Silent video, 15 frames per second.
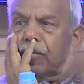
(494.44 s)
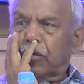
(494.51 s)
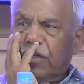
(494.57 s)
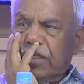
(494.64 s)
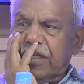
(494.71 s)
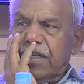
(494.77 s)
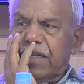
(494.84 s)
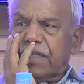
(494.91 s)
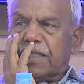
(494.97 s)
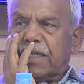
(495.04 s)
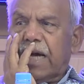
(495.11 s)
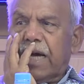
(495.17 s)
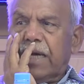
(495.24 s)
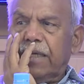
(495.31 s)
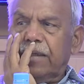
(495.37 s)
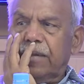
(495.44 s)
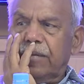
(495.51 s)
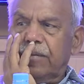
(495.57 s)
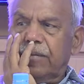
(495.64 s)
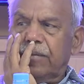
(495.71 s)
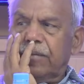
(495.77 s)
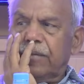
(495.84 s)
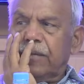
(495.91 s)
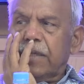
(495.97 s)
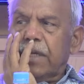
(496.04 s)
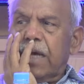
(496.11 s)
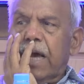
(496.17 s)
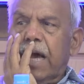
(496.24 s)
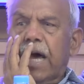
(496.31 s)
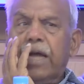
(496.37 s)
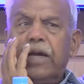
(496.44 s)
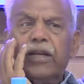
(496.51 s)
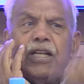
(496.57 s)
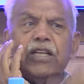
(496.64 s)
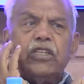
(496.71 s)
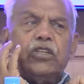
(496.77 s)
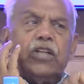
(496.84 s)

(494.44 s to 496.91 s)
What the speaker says: put in the sky, and reach